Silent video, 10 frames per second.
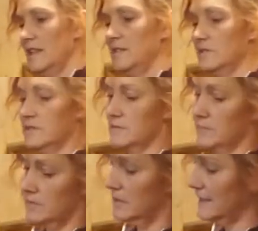leather is
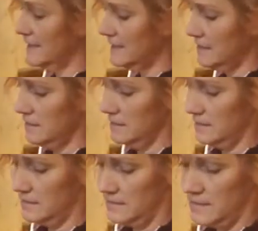clean,
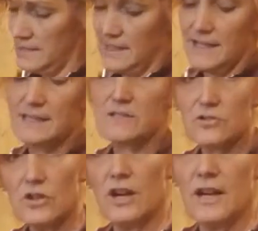it's
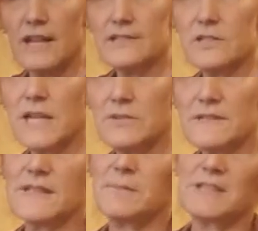dry, so now
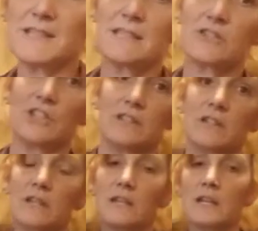it's time to condition.
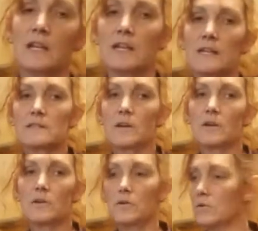
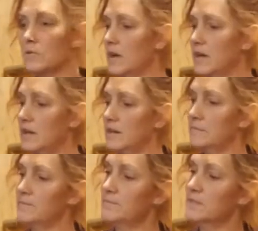So
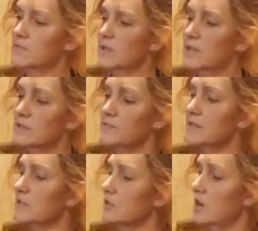since we used
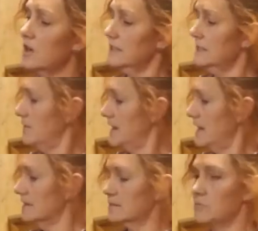vinegar on it, if I
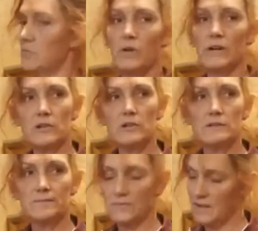had some oil,
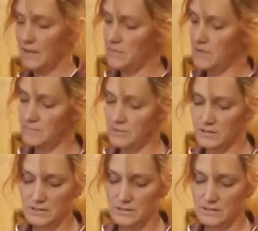I might put a